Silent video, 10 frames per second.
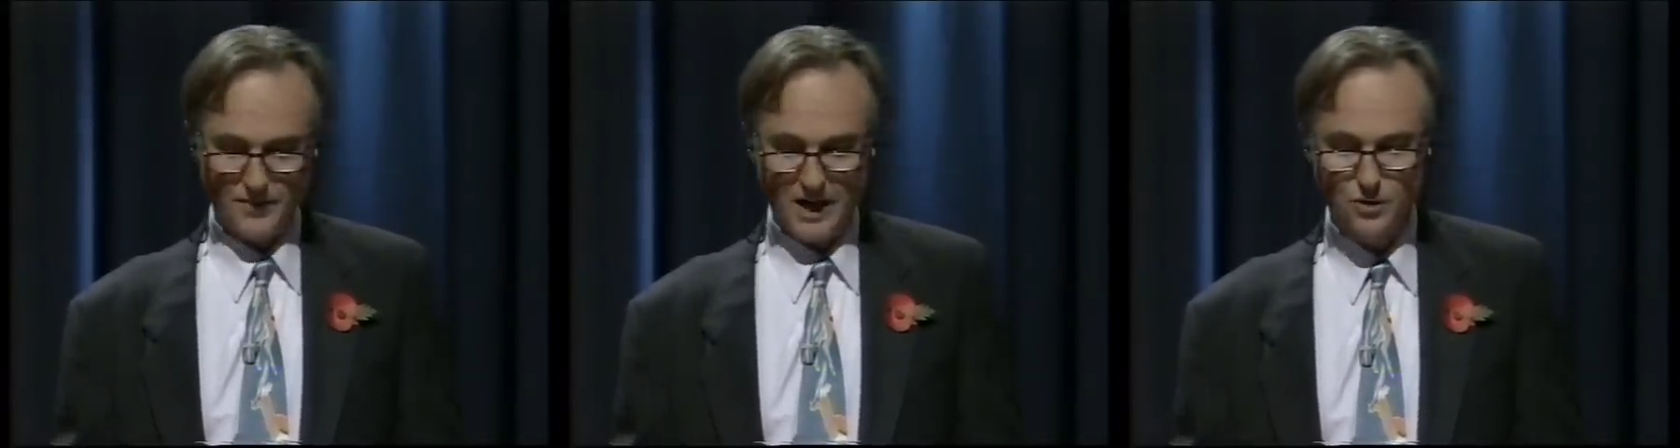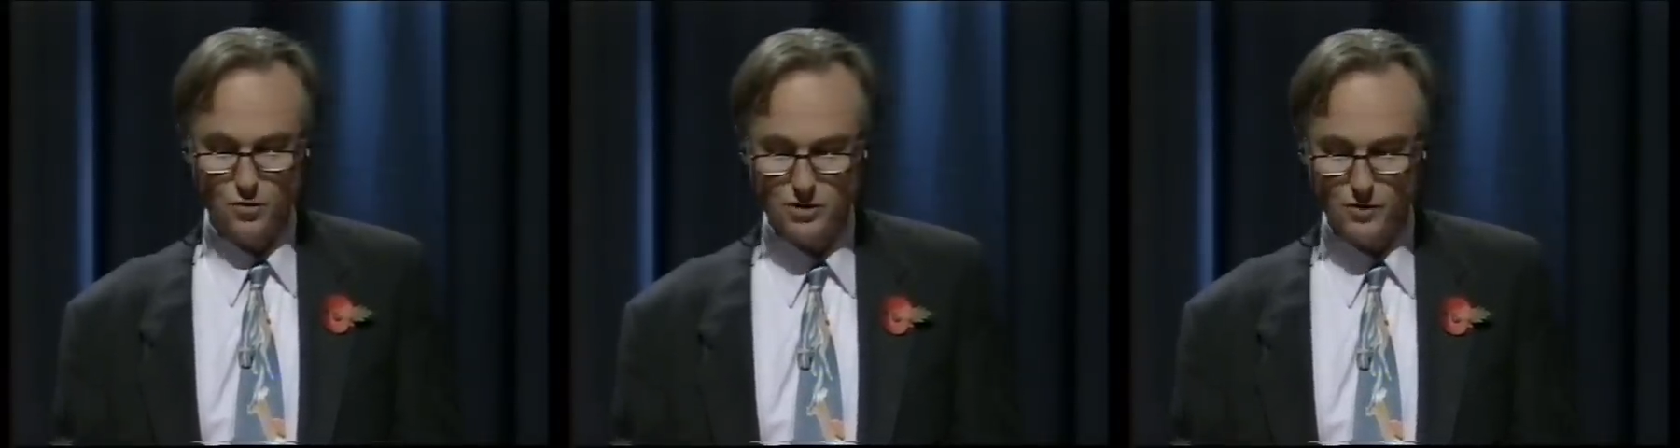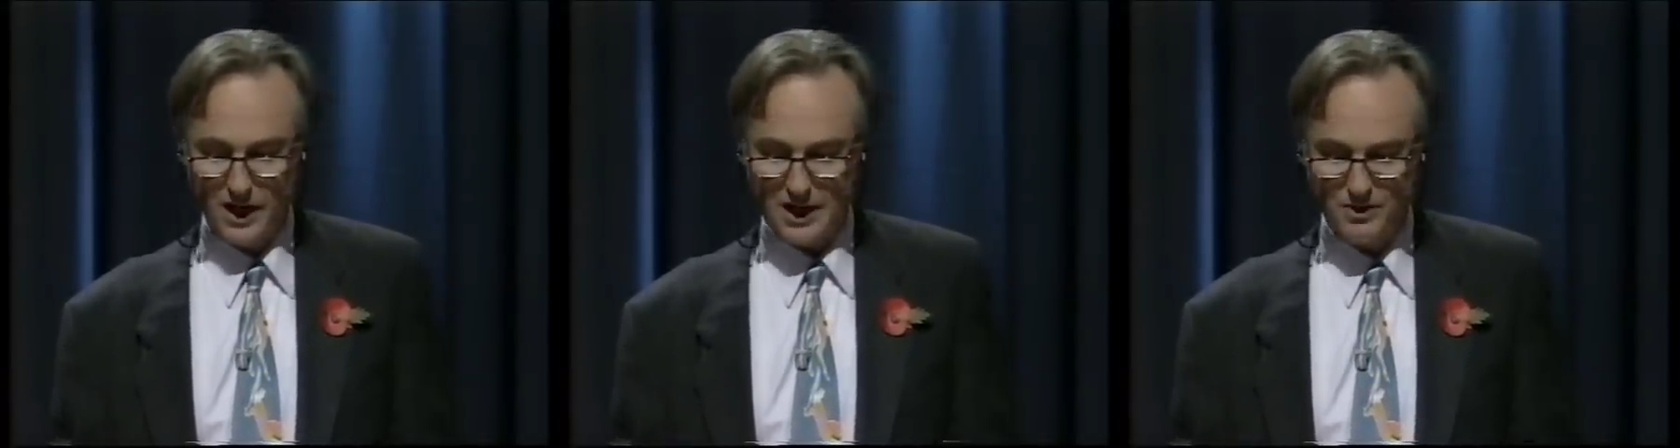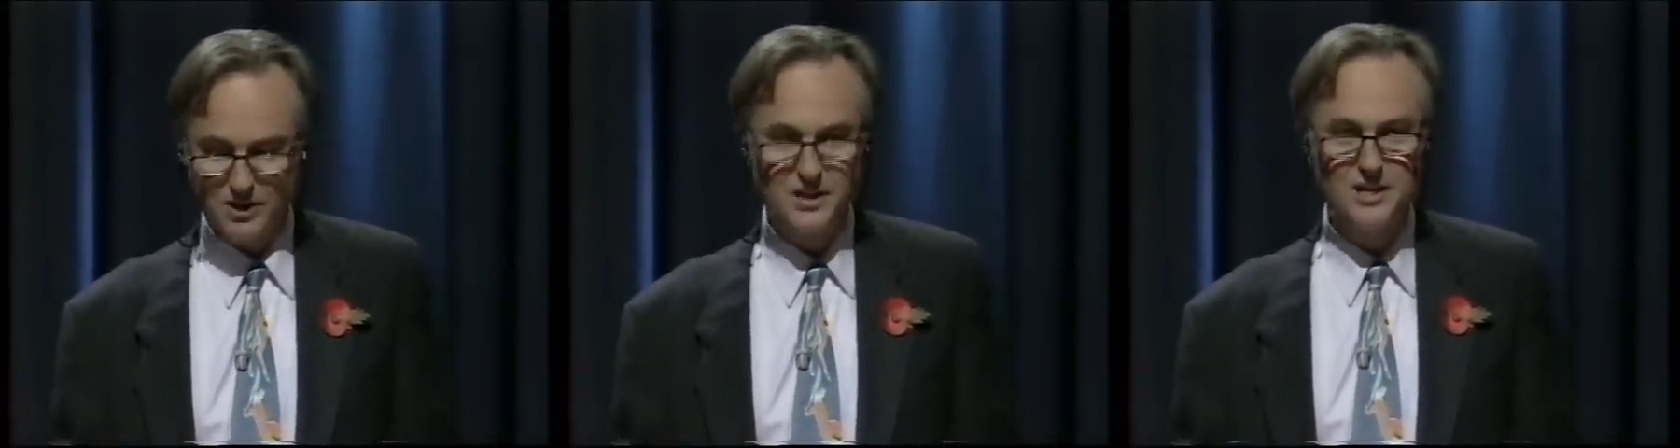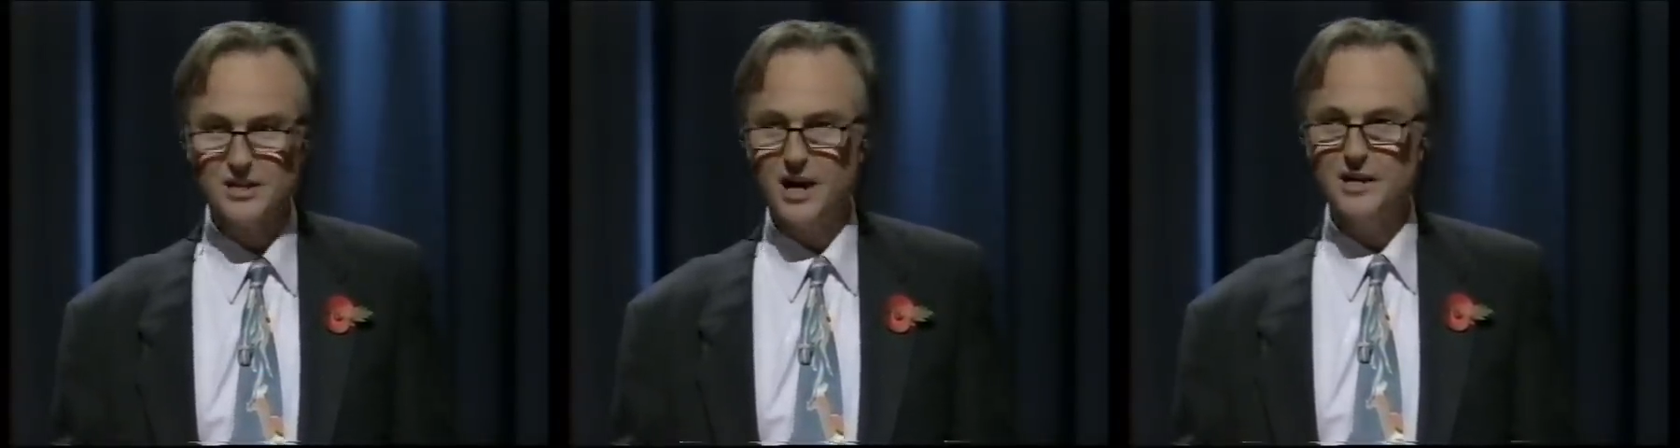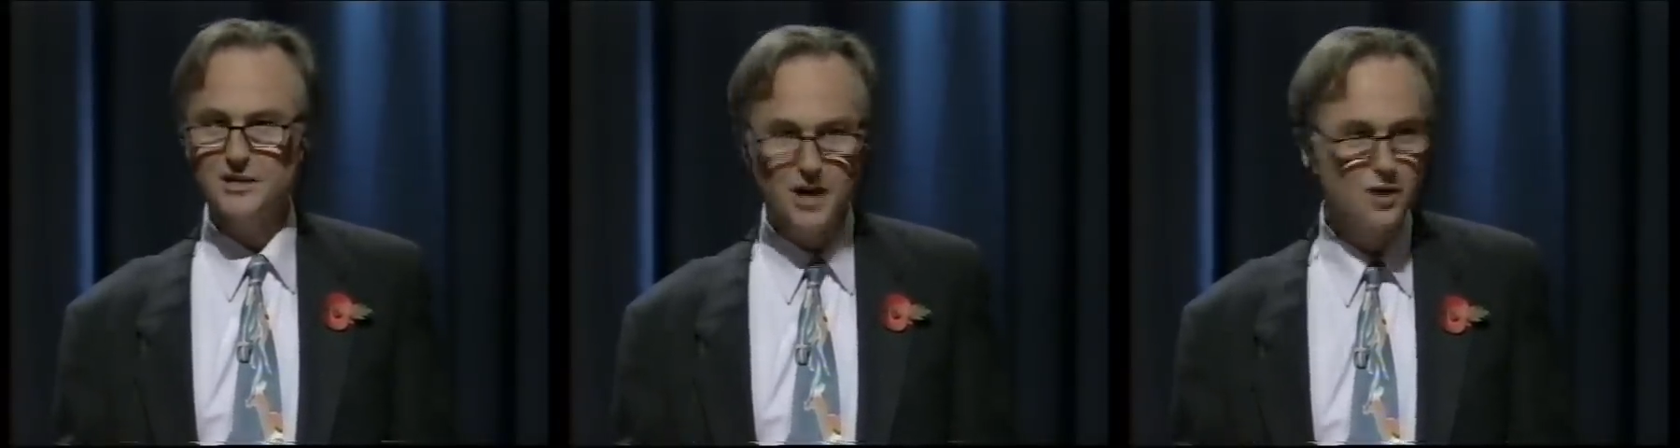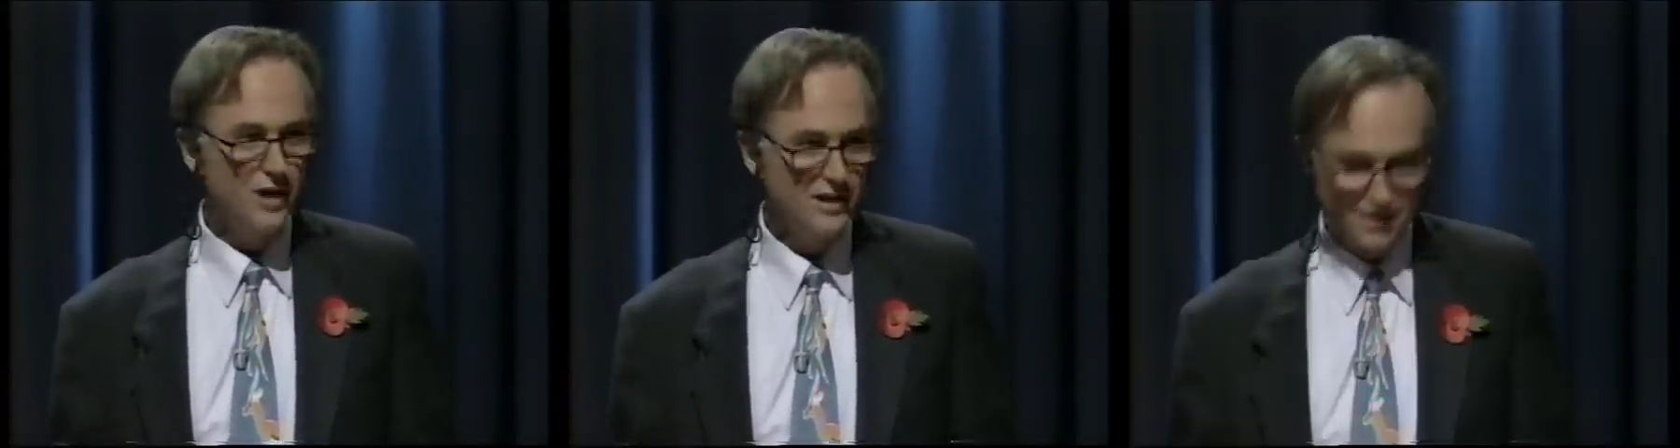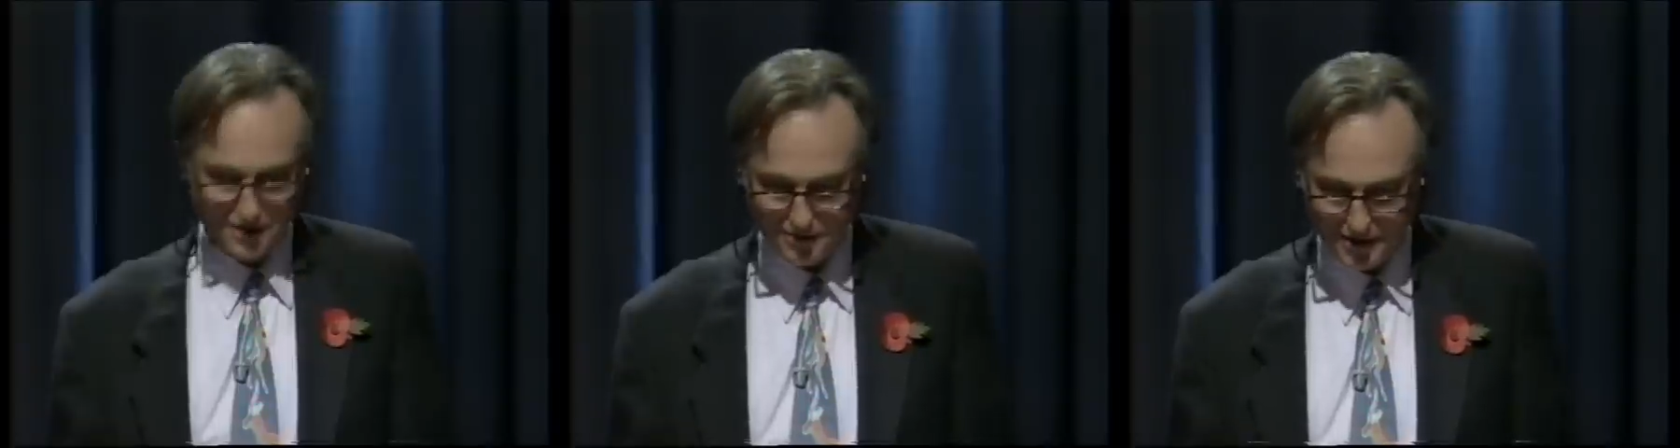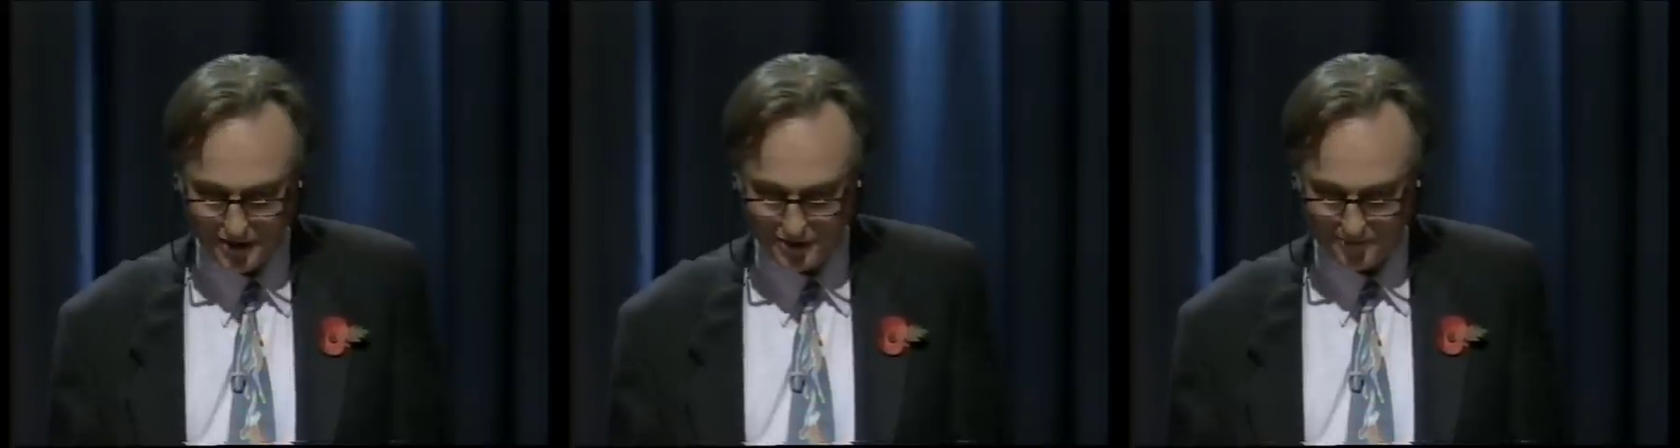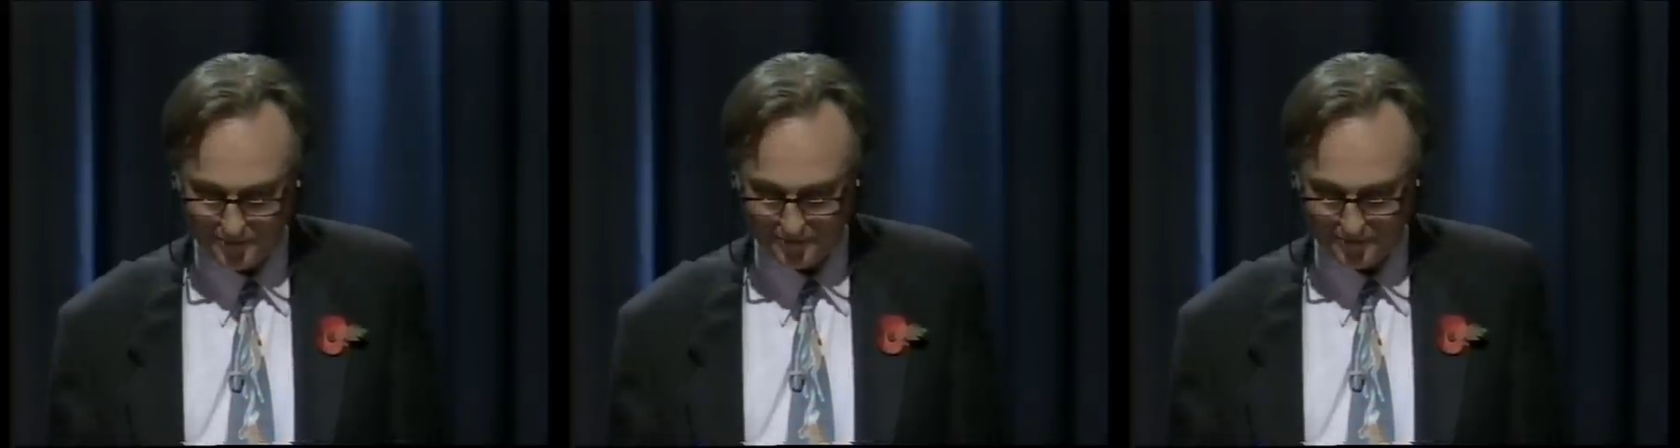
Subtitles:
and nor do I, but at least I know I don't know."